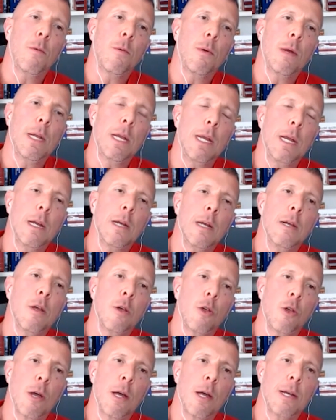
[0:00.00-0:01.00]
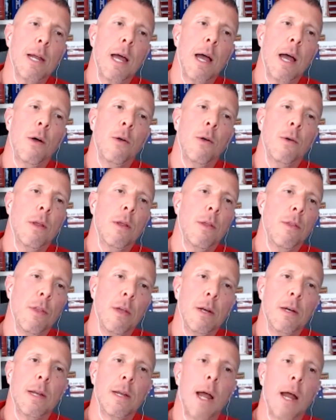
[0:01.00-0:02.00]
we needed to shut down the
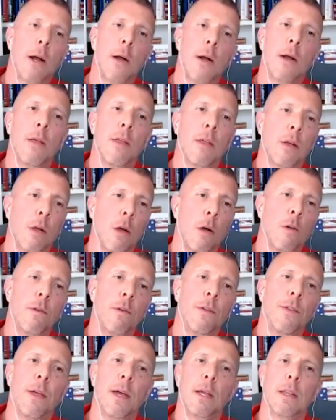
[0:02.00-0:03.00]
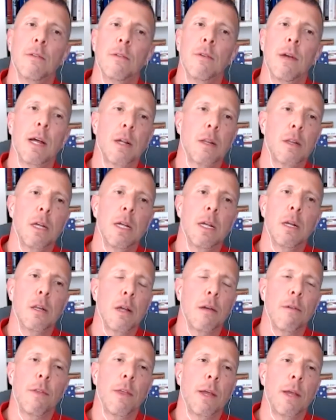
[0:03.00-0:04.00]
entirety of the COVID thing, the vaccines,
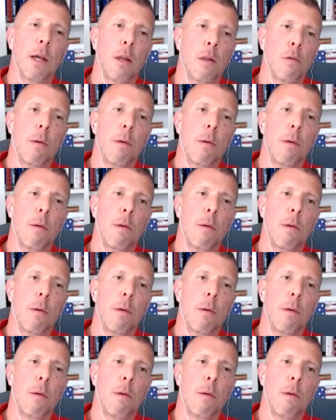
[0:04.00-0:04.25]
everything else.